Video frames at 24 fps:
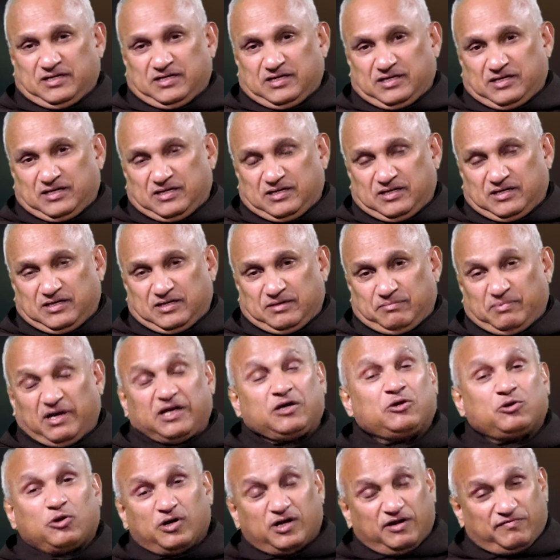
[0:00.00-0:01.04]
by
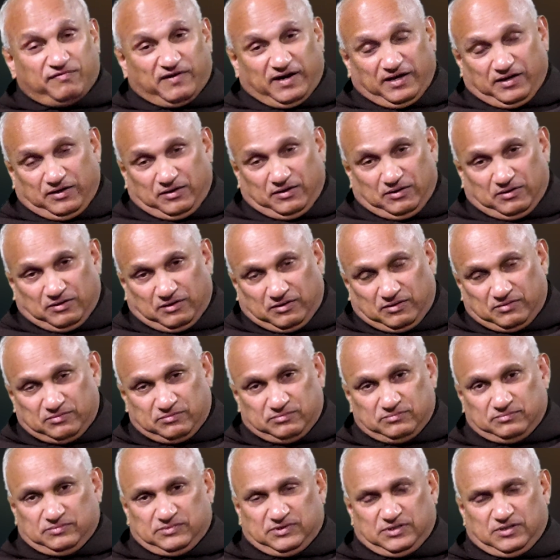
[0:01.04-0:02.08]
glorifying God.
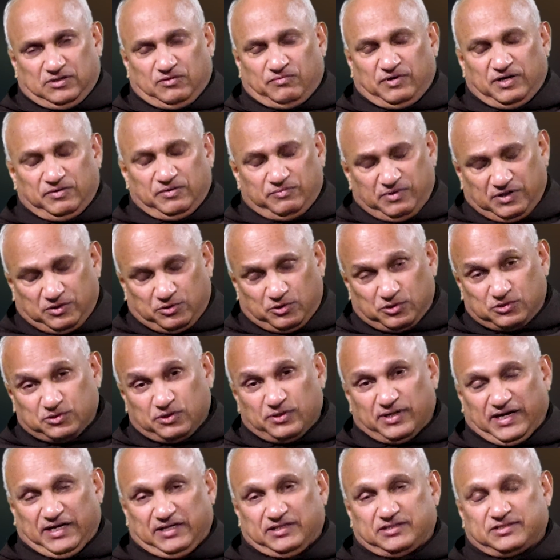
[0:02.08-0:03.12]
When we go
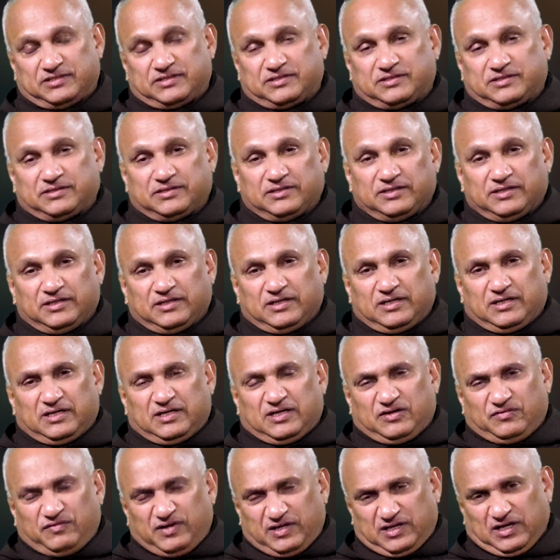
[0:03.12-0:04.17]
to rest,
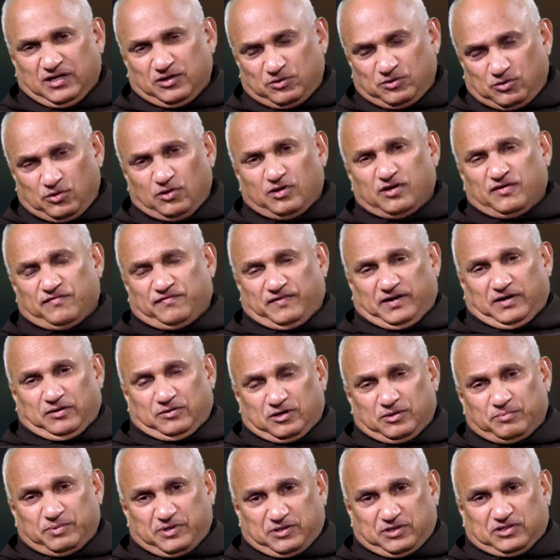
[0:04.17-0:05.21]
we can glorify
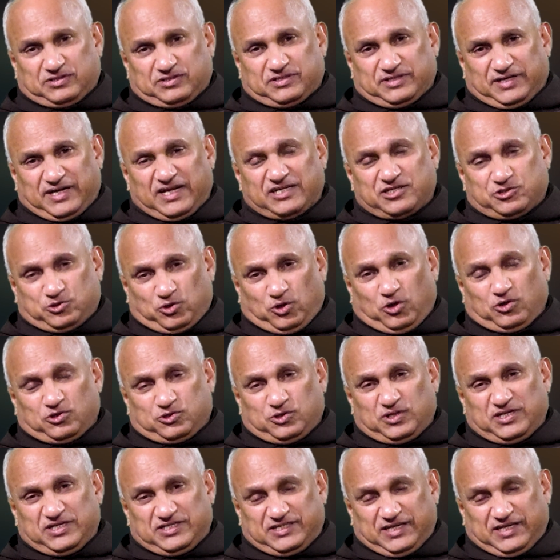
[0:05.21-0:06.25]
God, because rest
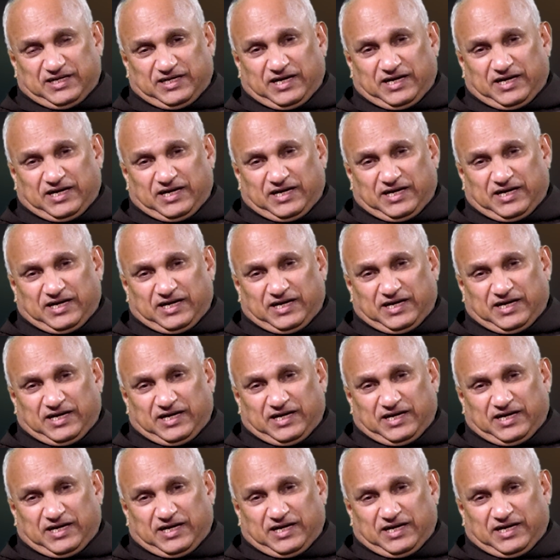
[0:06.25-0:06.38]
also is a